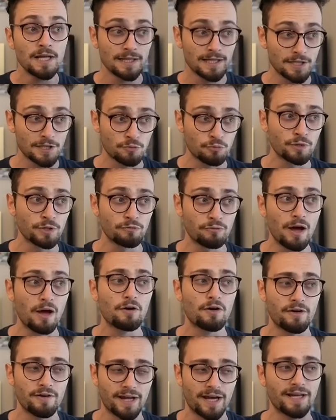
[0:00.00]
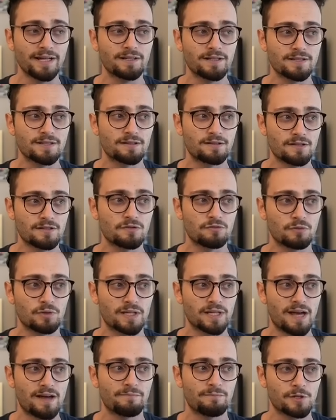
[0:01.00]
Let's reroute our knight because it doesn't
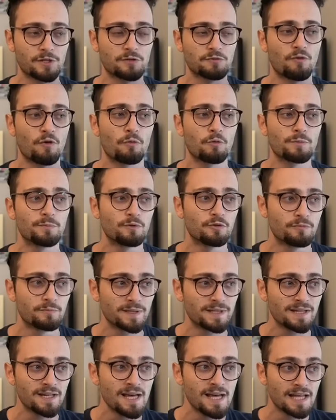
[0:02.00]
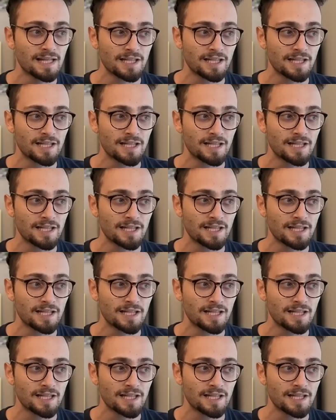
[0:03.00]
really have much forward movement.